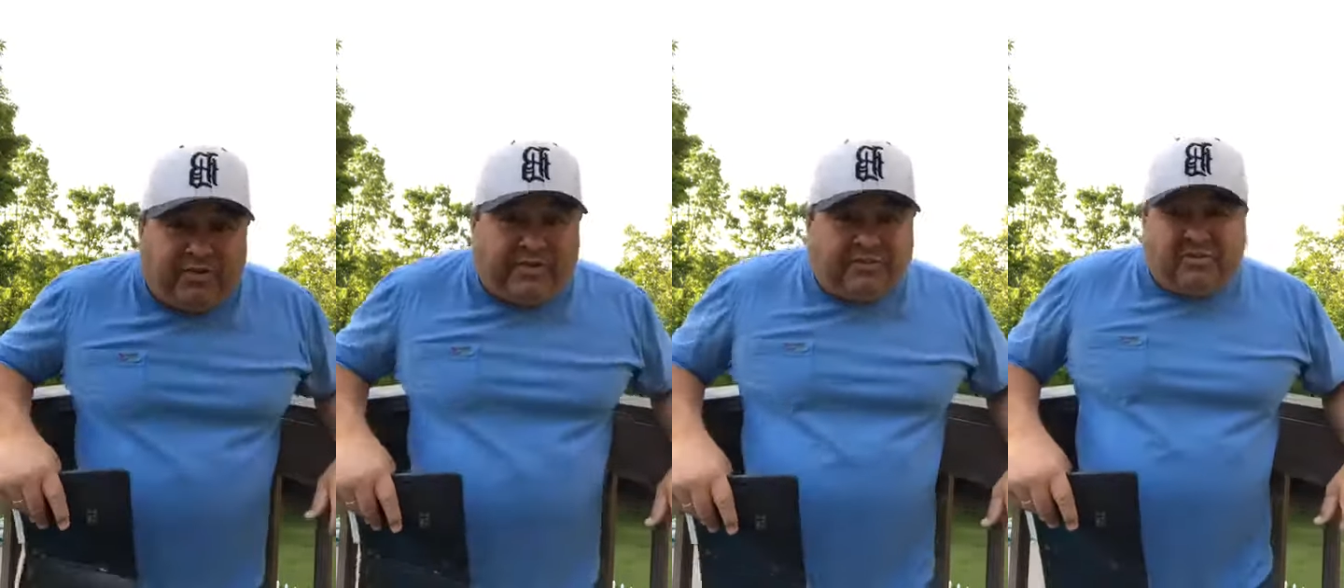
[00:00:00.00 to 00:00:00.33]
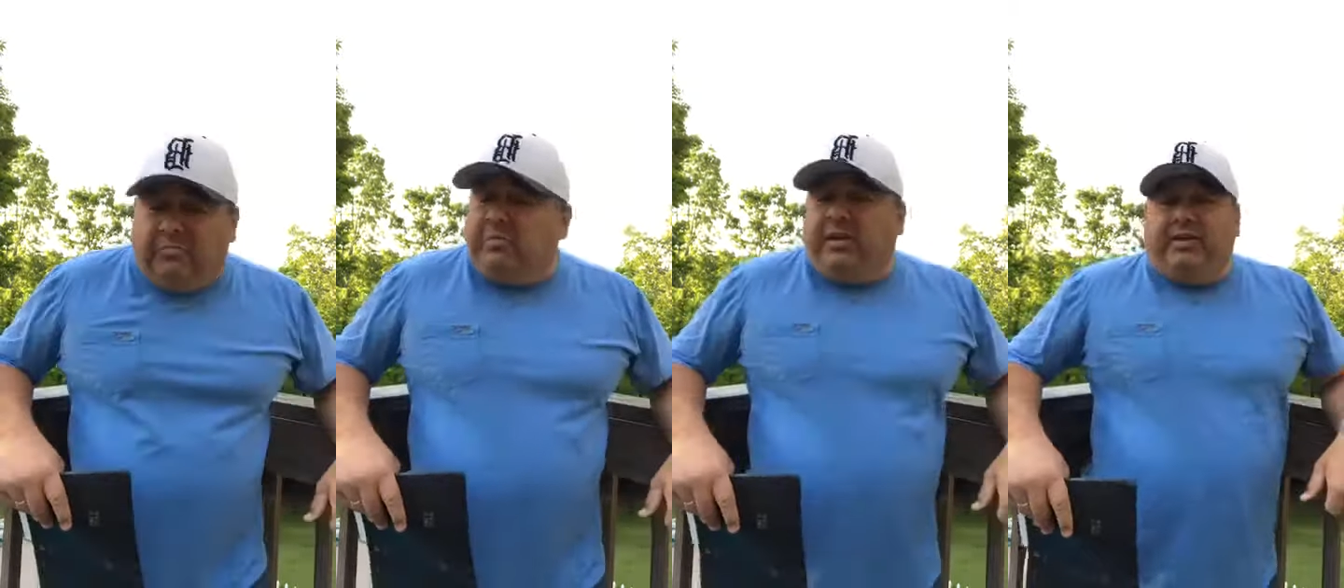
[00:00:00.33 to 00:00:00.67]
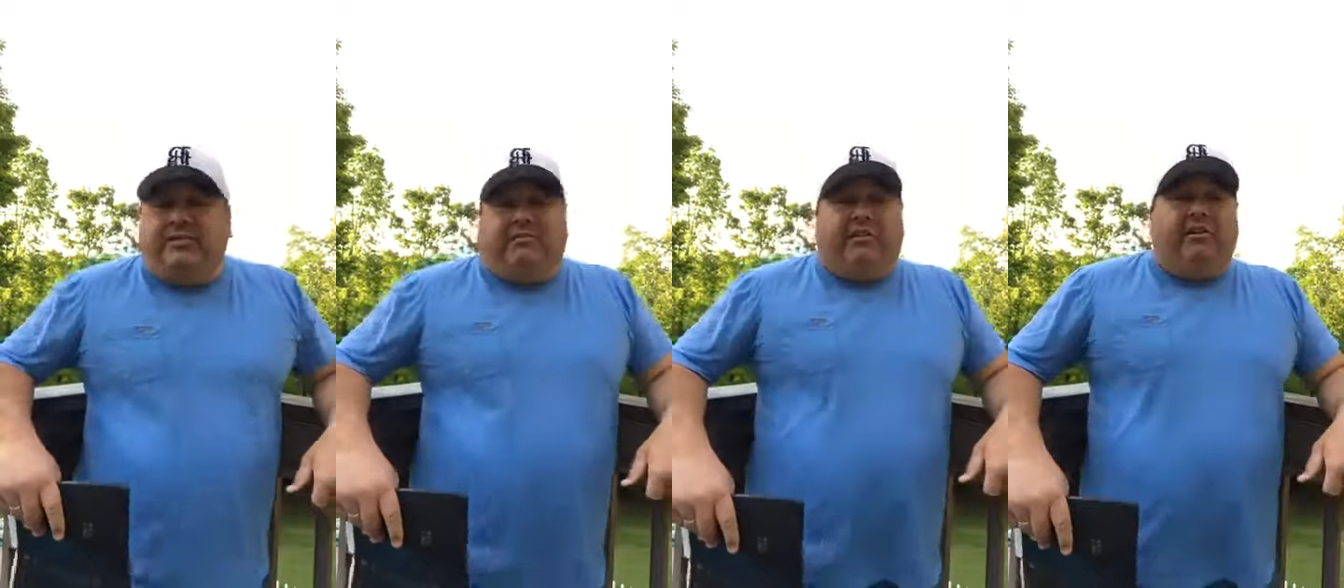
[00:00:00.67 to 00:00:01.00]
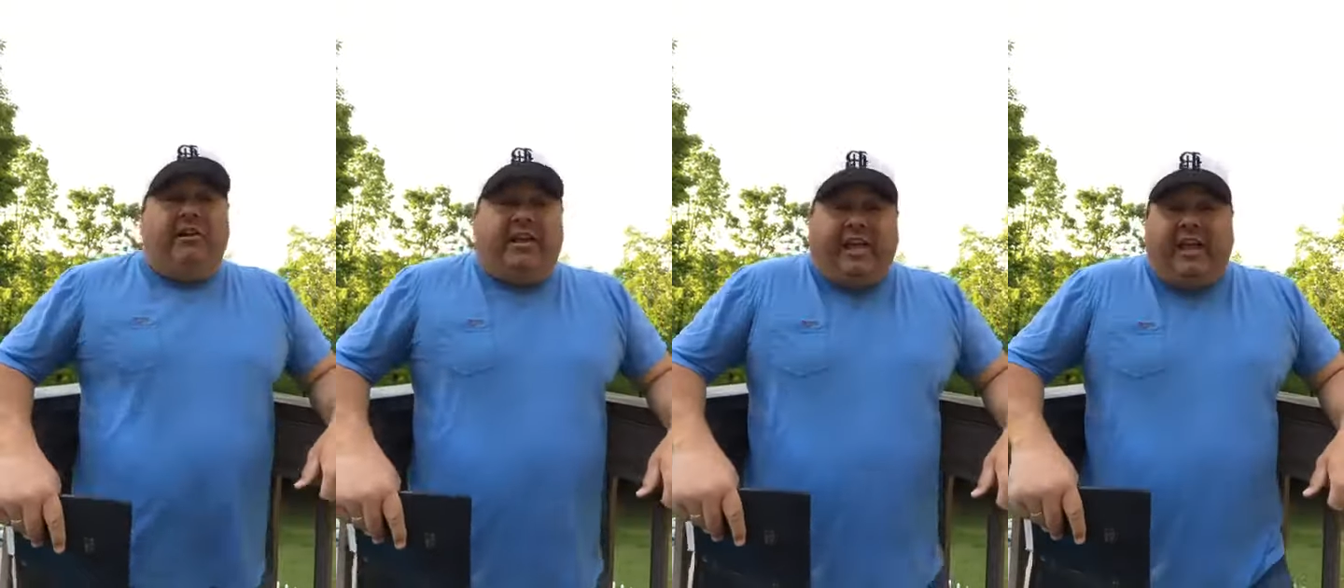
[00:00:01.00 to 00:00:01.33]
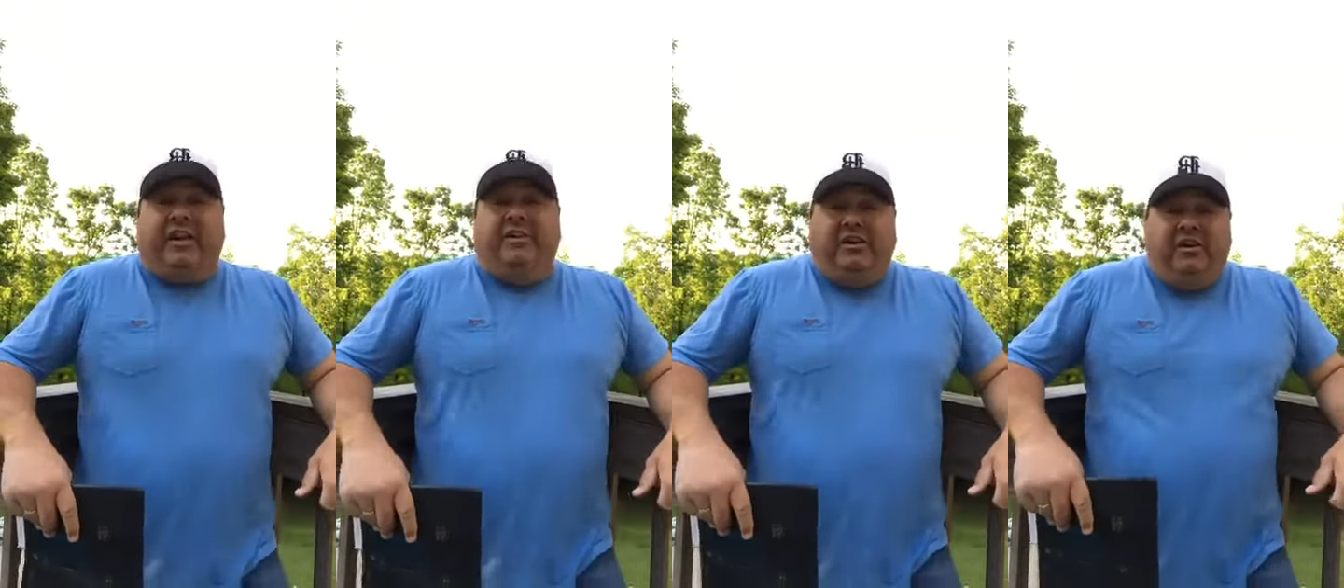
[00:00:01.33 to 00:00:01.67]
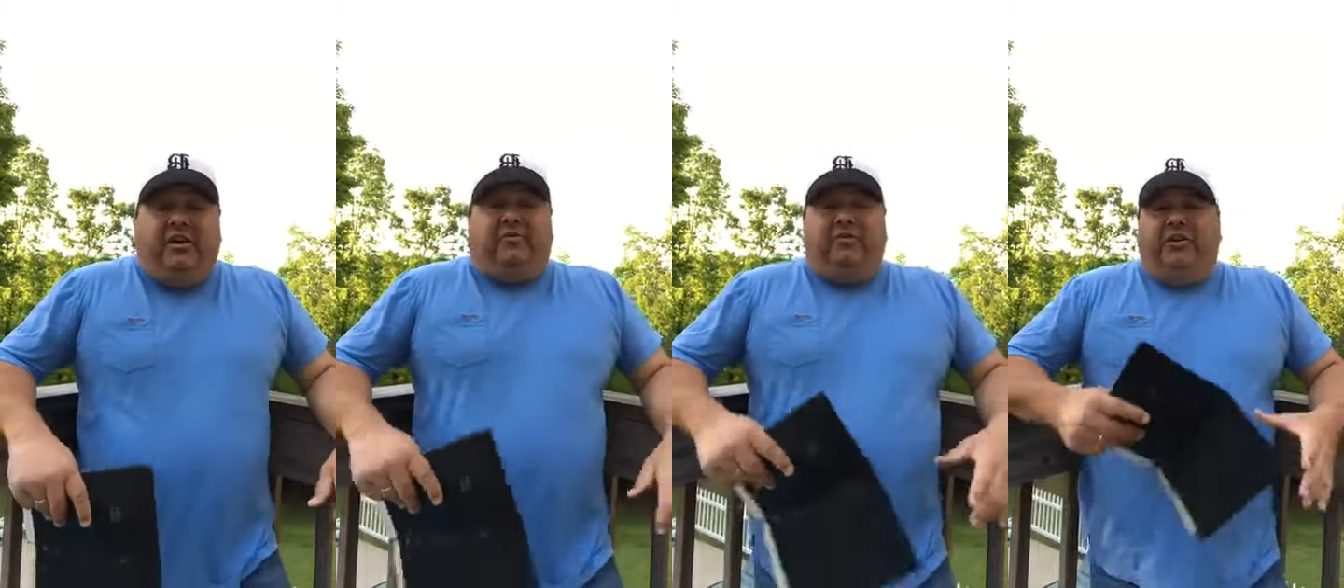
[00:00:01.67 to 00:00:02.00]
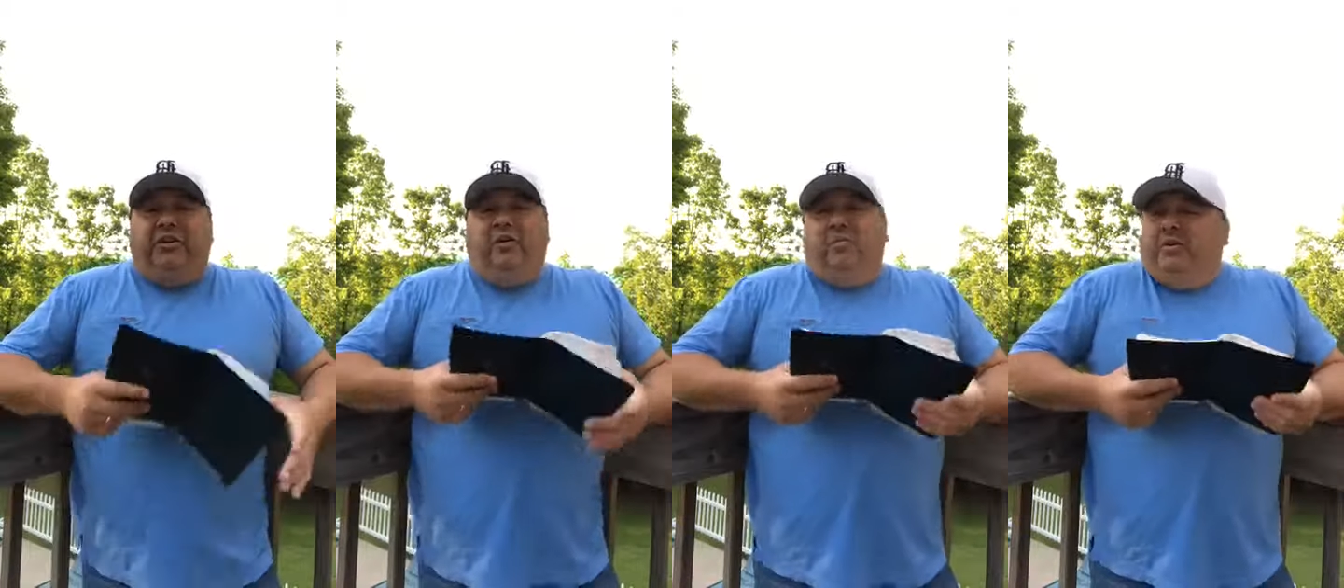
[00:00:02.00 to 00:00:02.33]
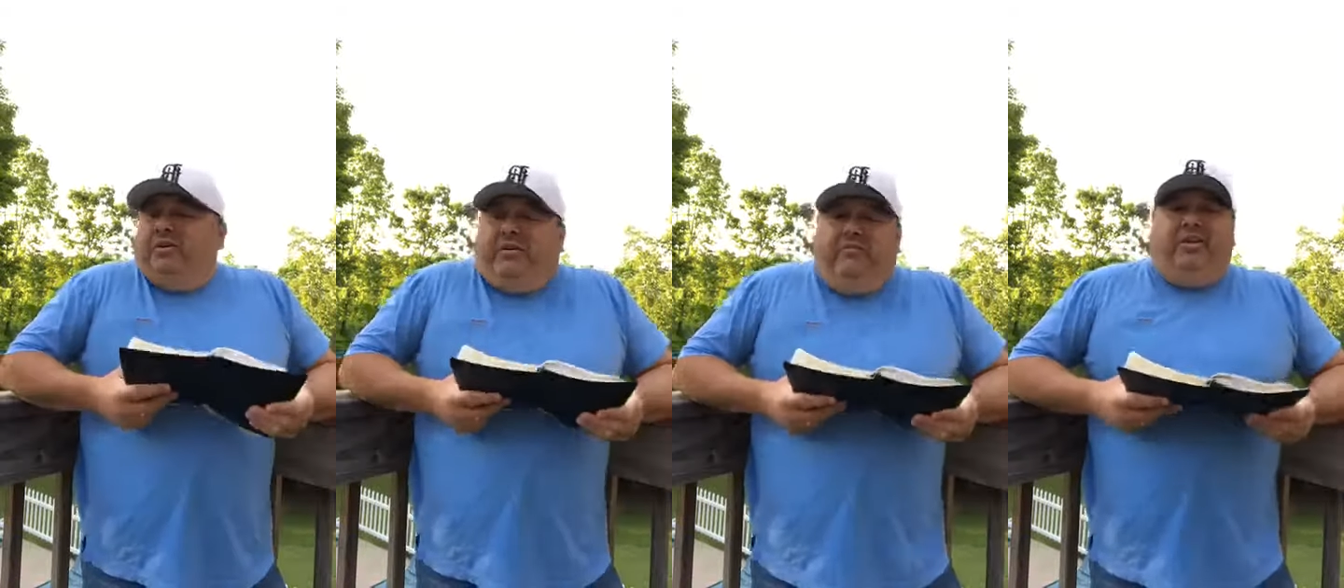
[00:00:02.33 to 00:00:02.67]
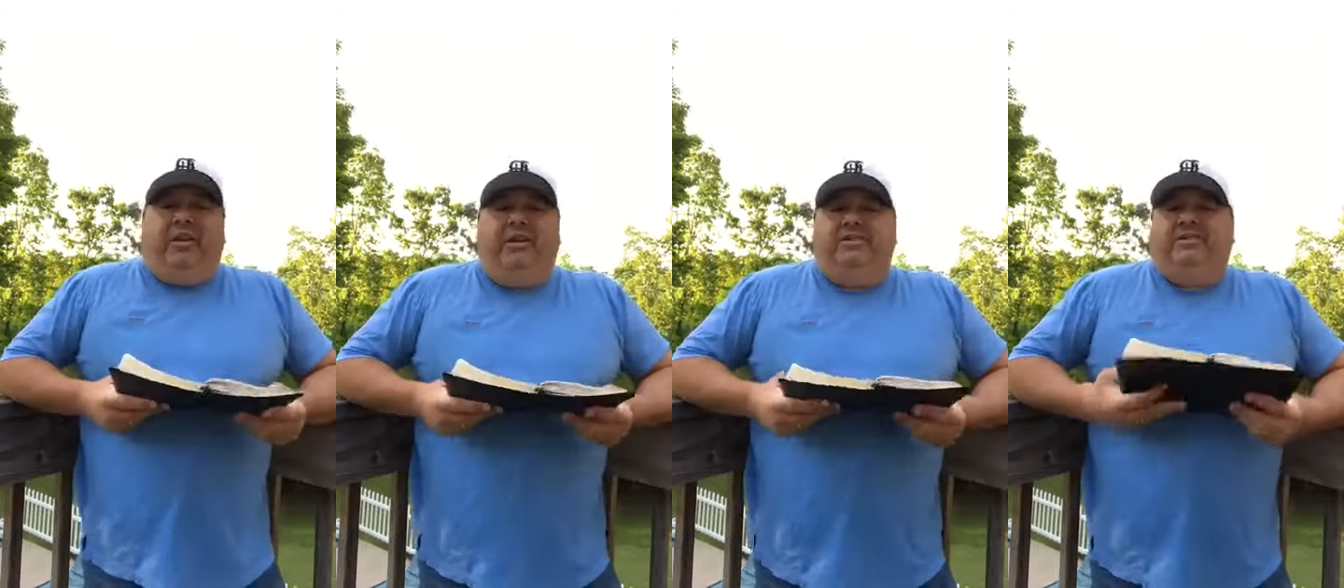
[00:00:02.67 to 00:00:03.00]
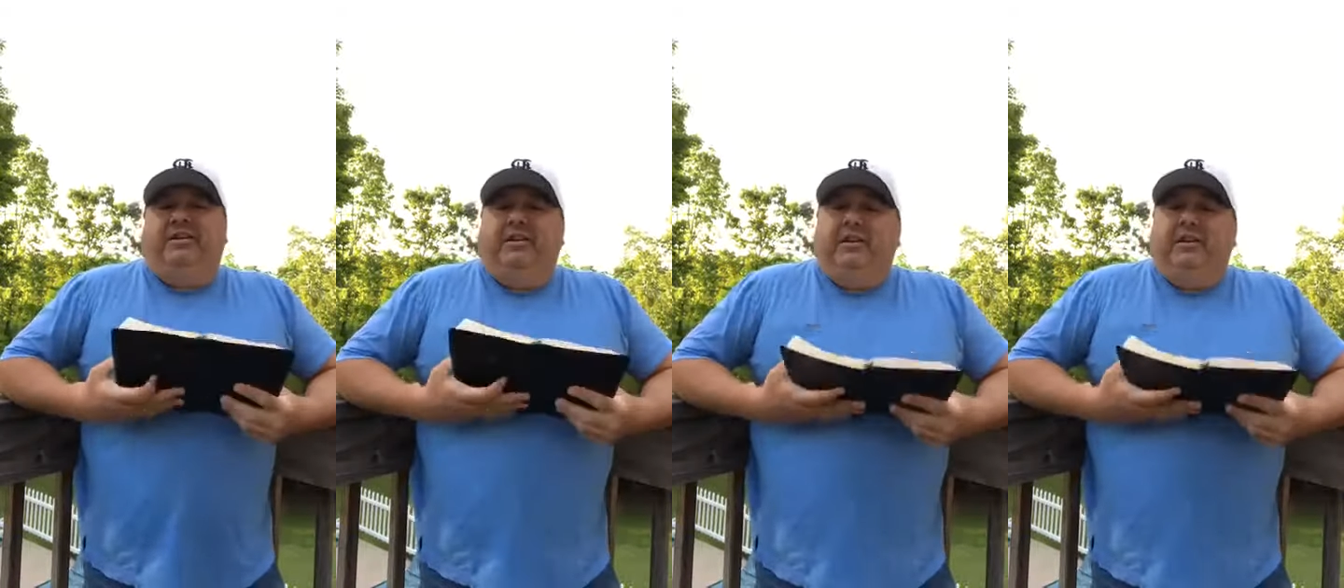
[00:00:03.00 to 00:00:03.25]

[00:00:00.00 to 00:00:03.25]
some things are already got enough, you know, but nevertheless,